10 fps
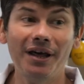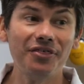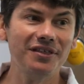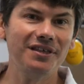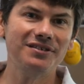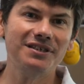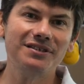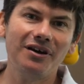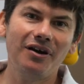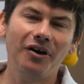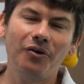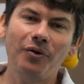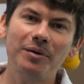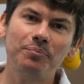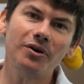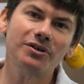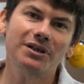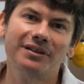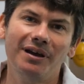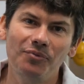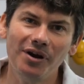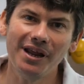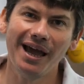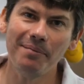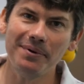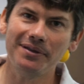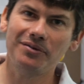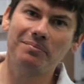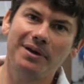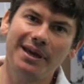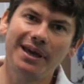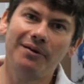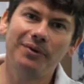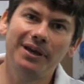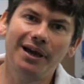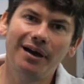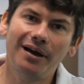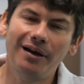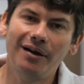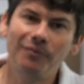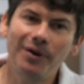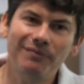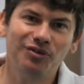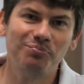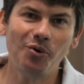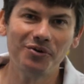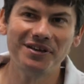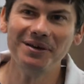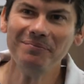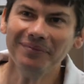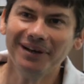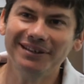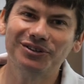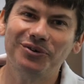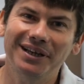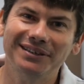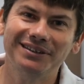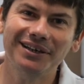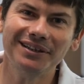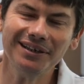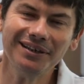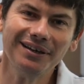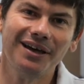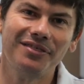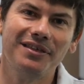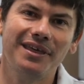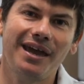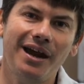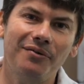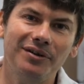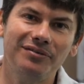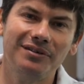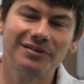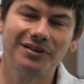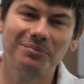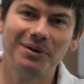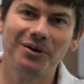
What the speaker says: I think this is a great project. I'm really happy to be here. We have a small team, and it's quite exciting. I think the air race is gonna be